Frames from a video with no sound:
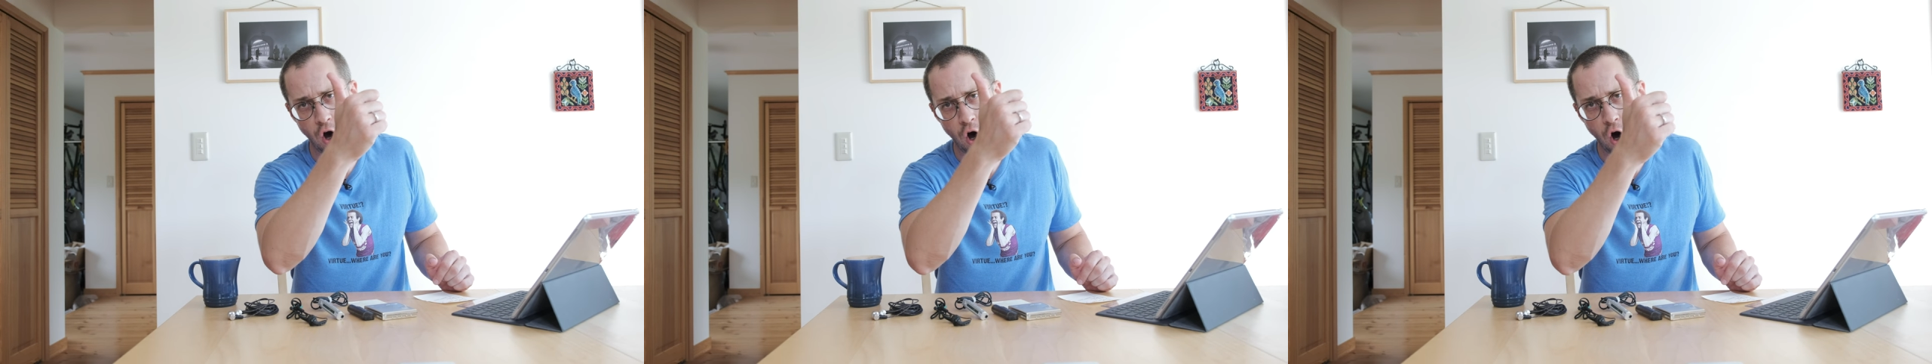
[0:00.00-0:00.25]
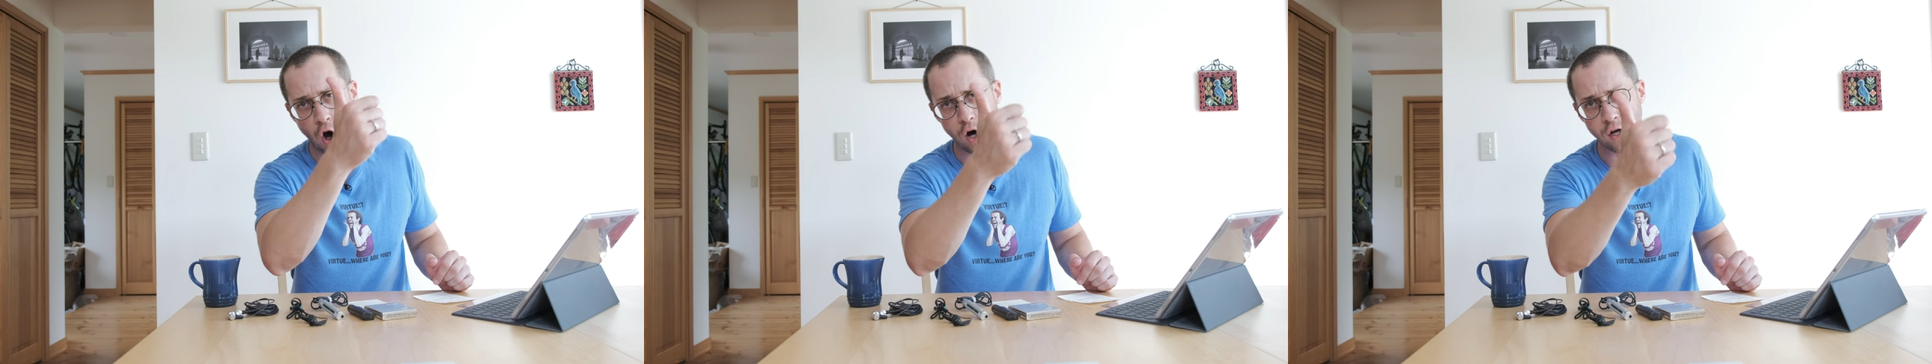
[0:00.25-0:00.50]

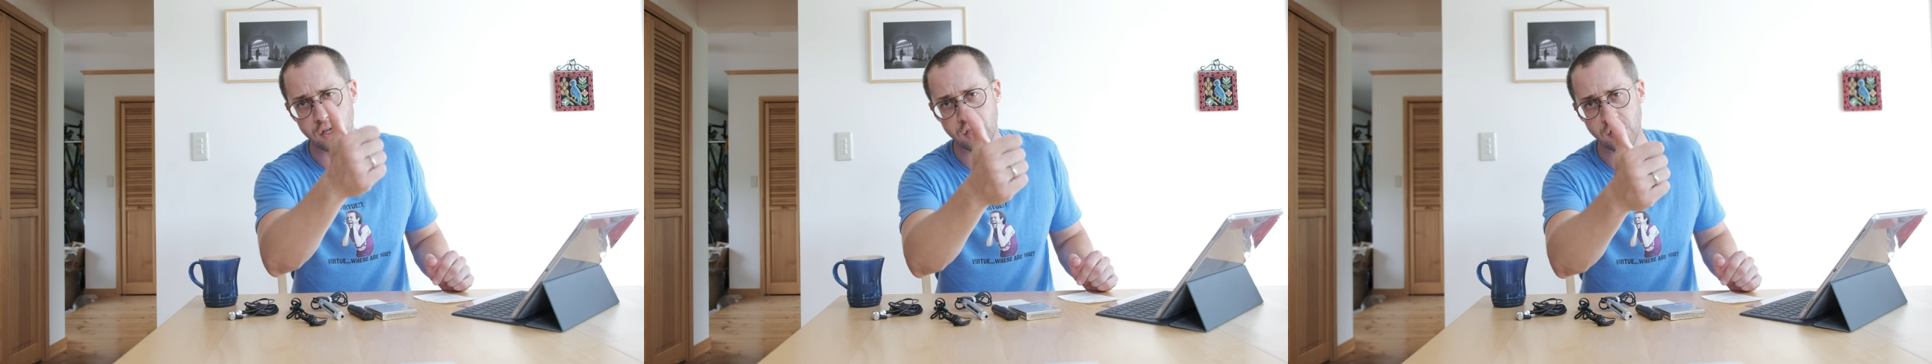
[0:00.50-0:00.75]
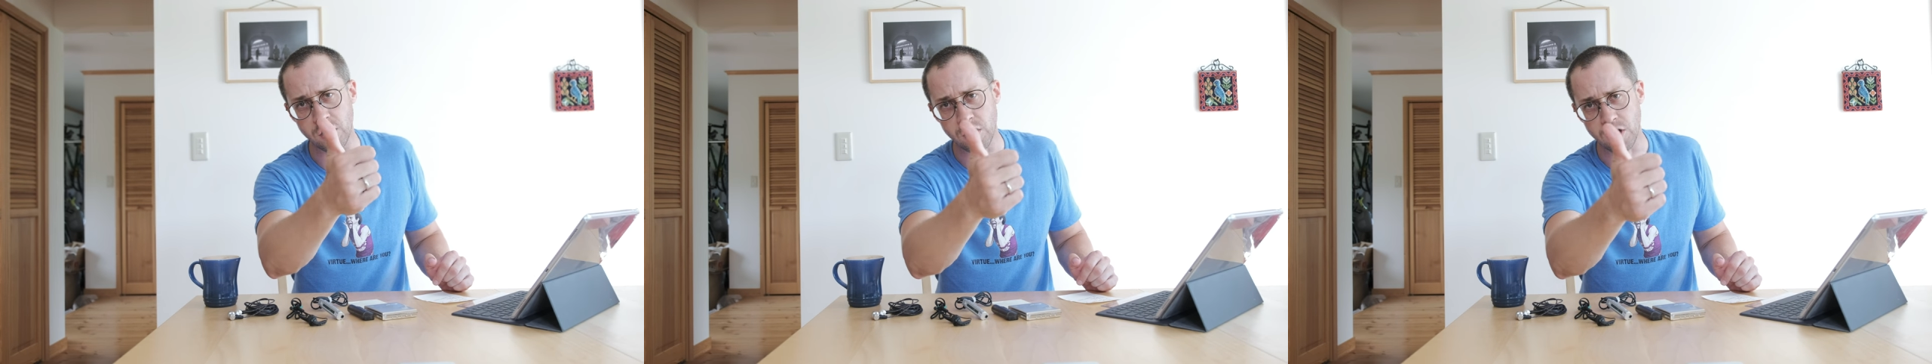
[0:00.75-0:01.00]

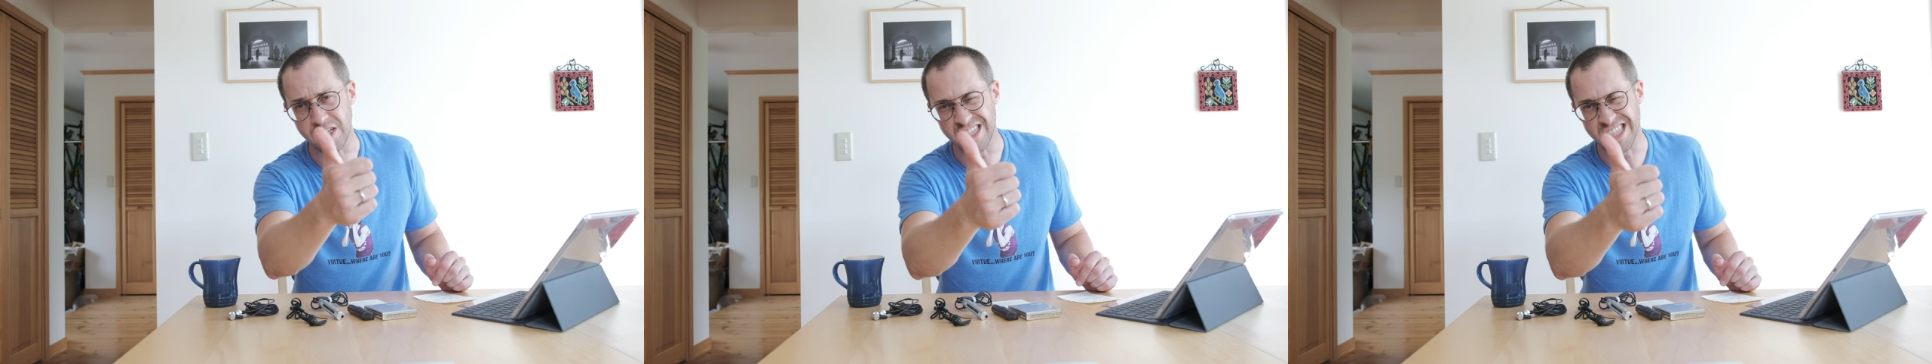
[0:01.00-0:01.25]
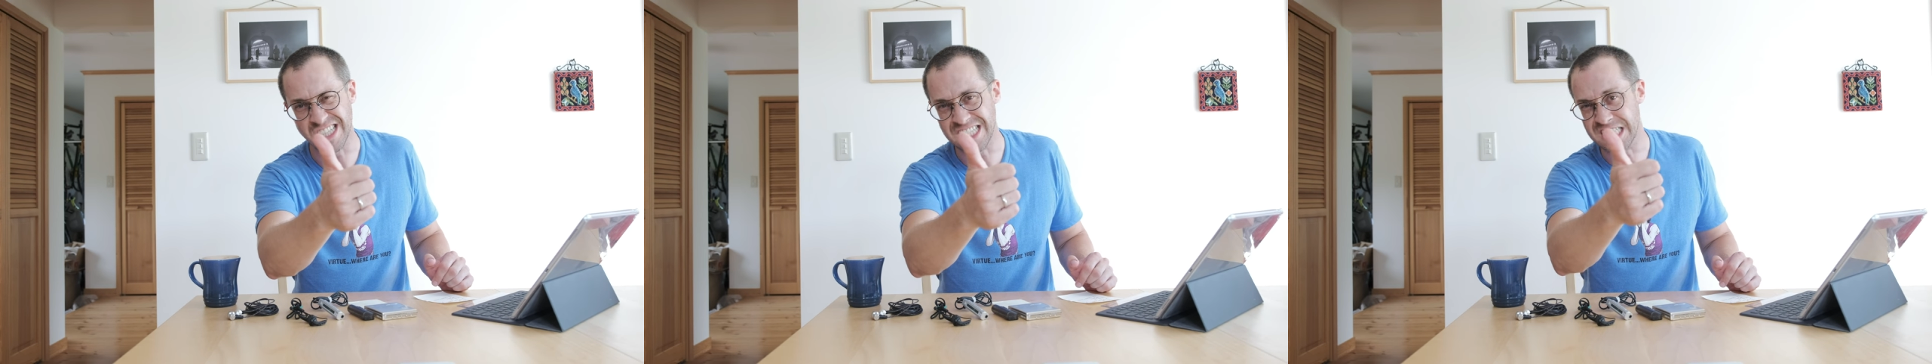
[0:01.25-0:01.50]

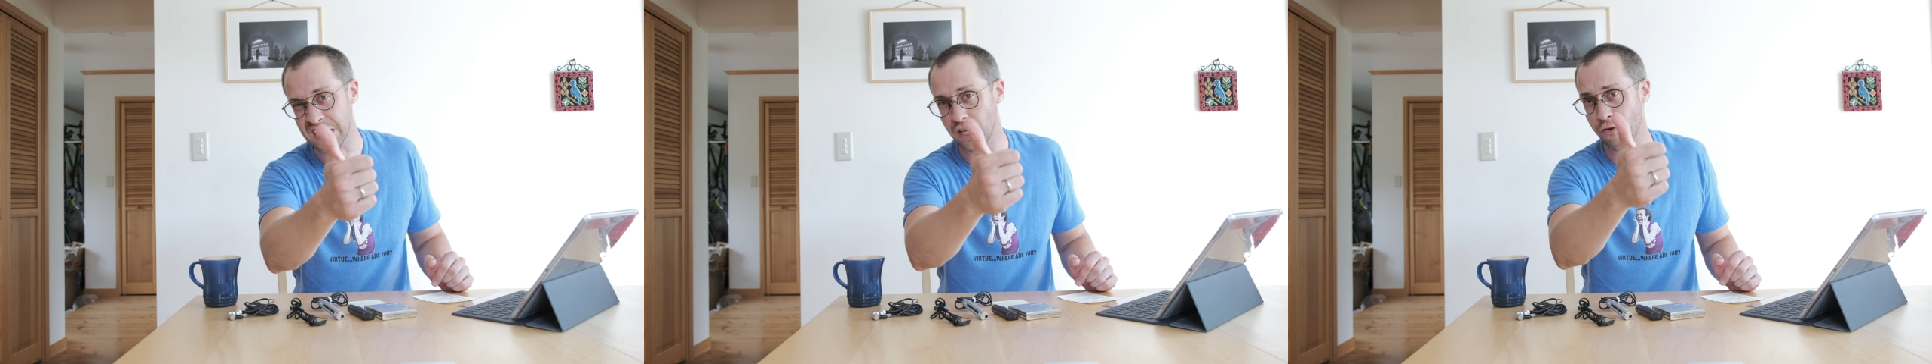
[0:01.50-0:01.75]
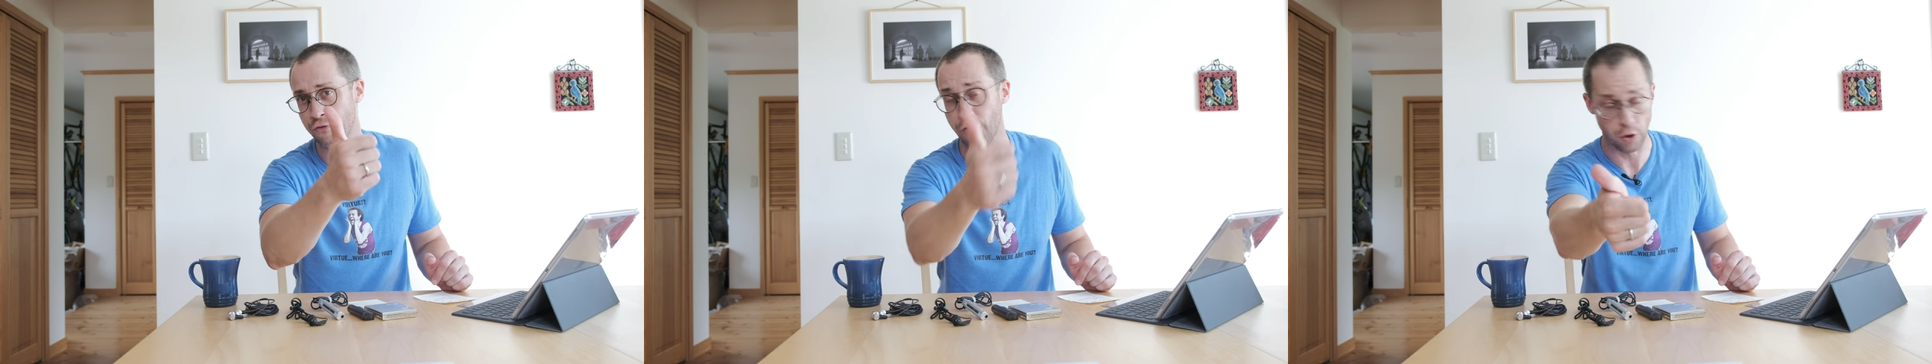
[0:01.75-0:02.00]

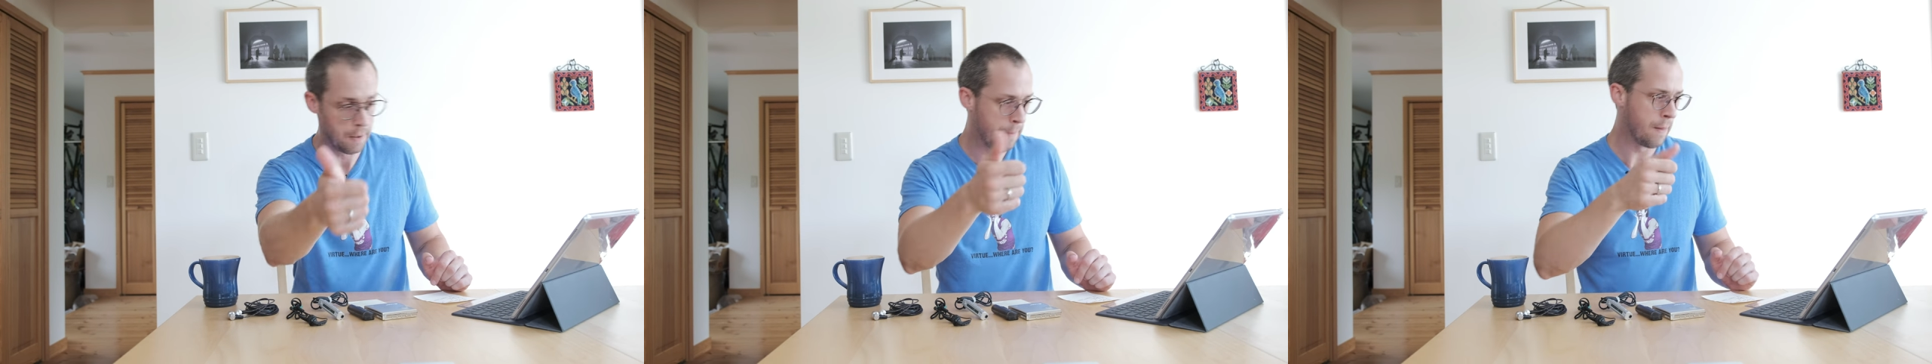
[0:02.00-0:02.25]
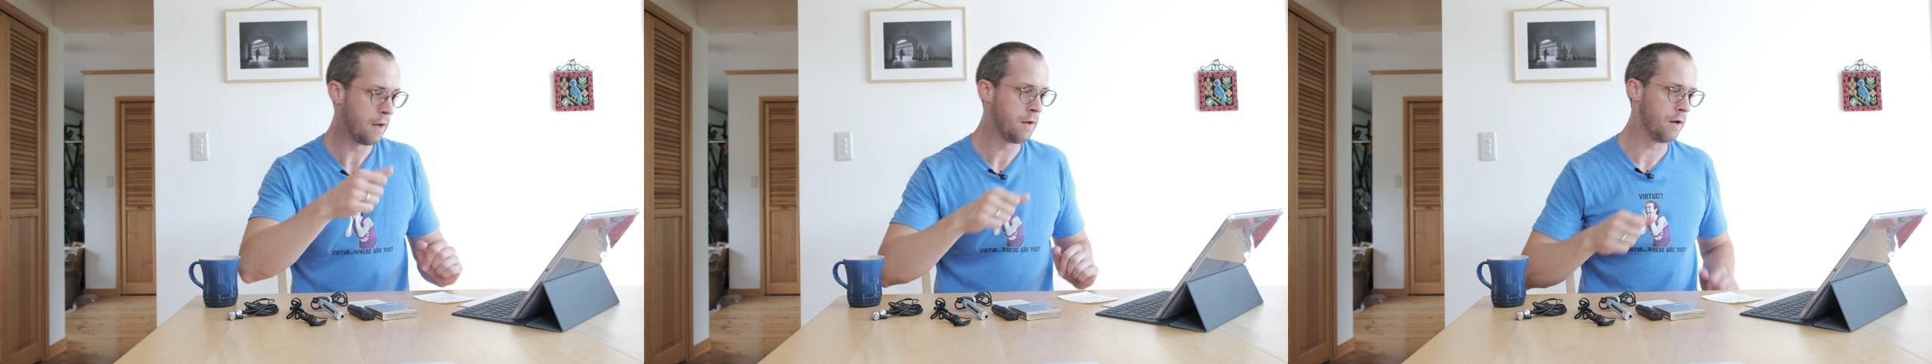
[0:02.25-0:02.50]
awful.
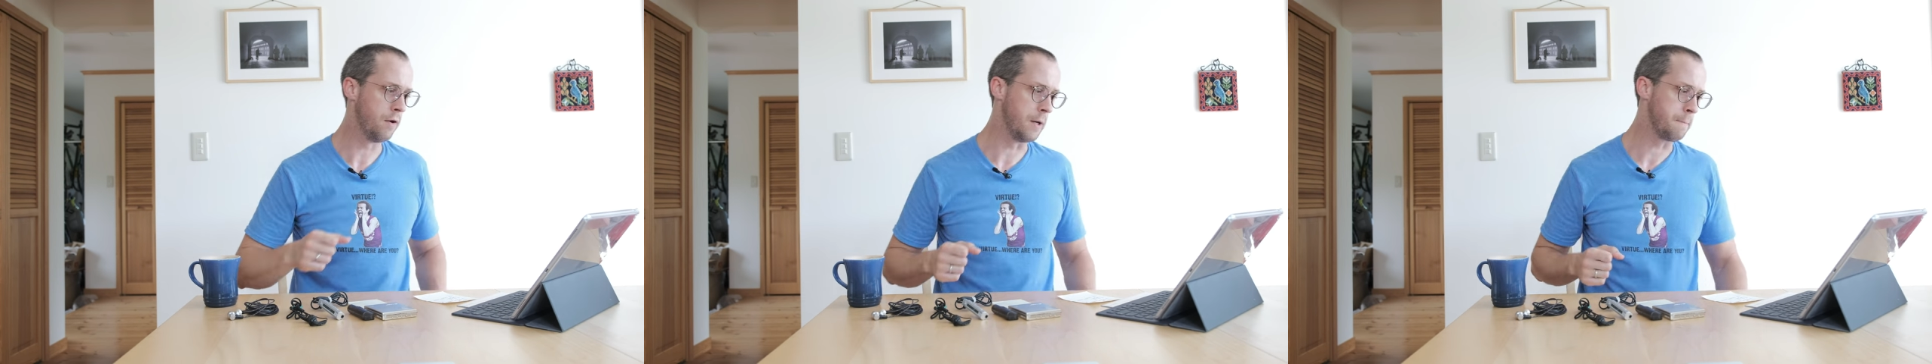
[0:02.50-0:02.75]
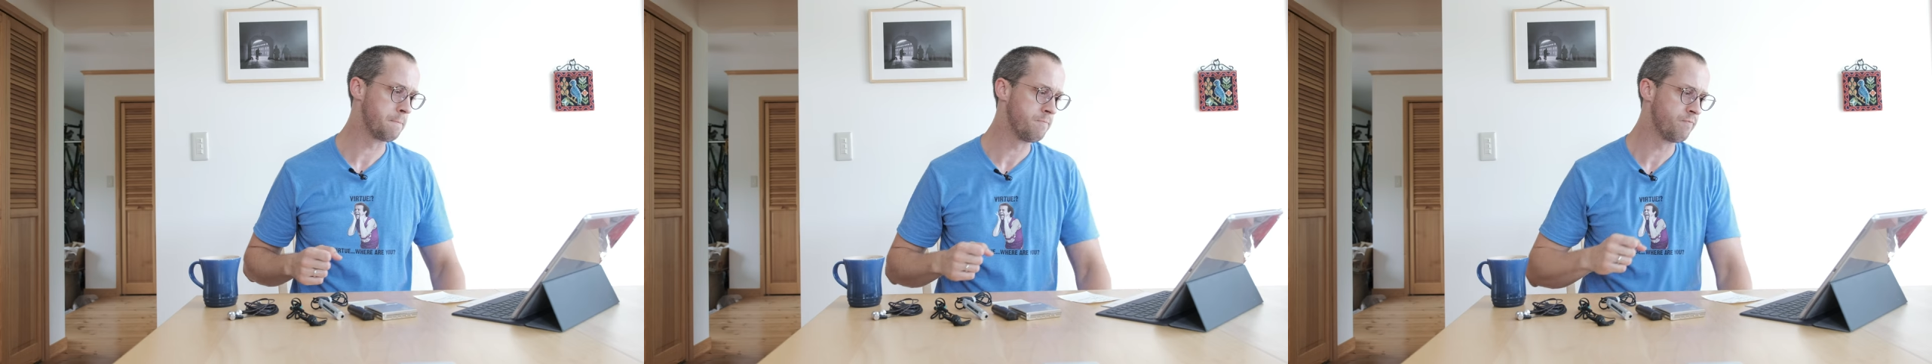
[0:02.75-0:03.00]
All right.